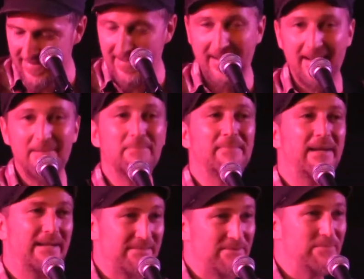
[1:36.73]
I'm,
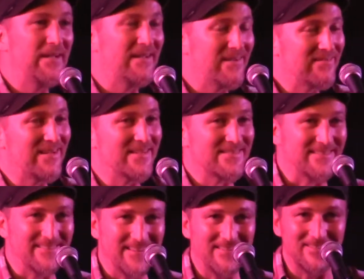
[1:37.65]
as you may have guessed,
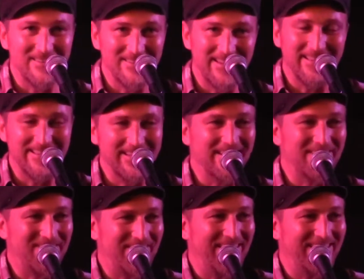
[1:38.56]
a lover and not
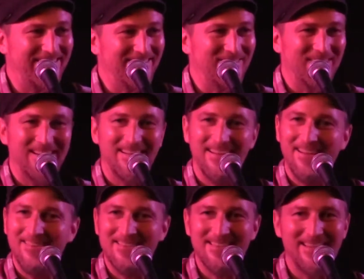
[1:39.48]
a fighter, but
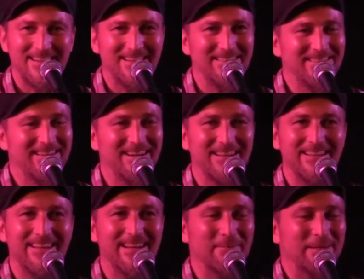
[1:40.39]
I was like, oh,
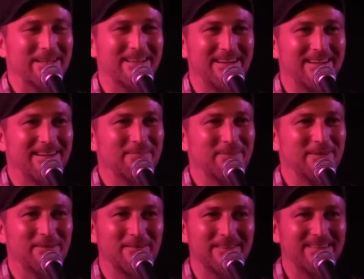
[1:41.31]
God damn it, like I'm the
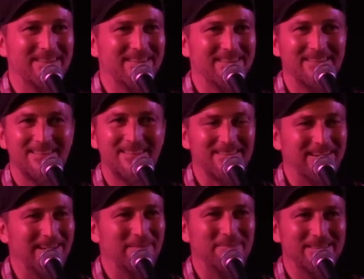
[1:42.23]
only, oh
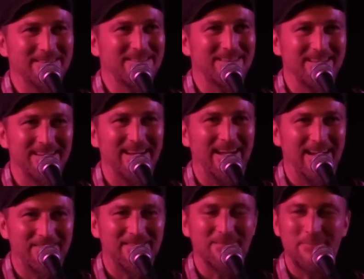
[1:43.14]
crap, it's gonna
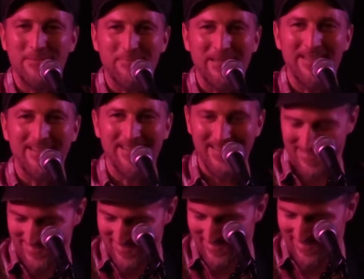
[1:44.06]
have to be me. You
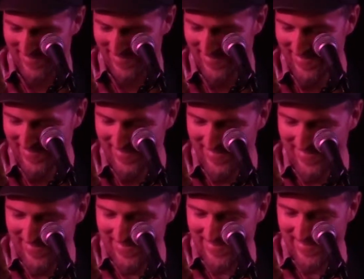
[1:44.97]

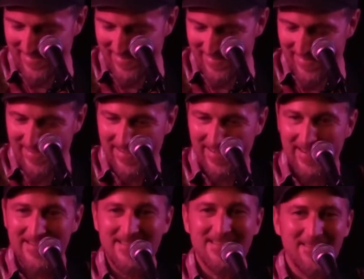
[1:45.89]

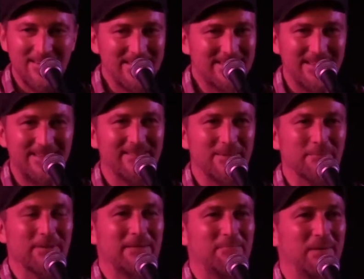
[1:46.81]
know? So I said to
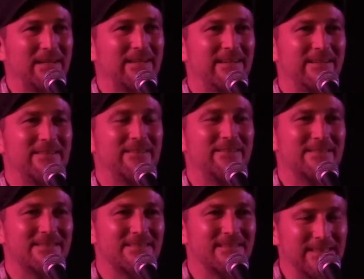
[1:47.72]
him, like, buddy, can you
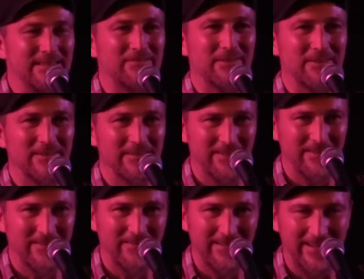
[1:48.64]
just leave her
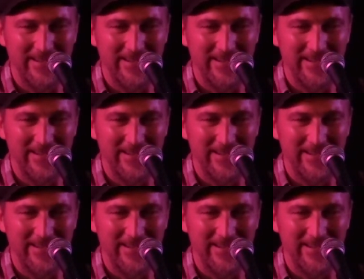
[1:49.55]
alone?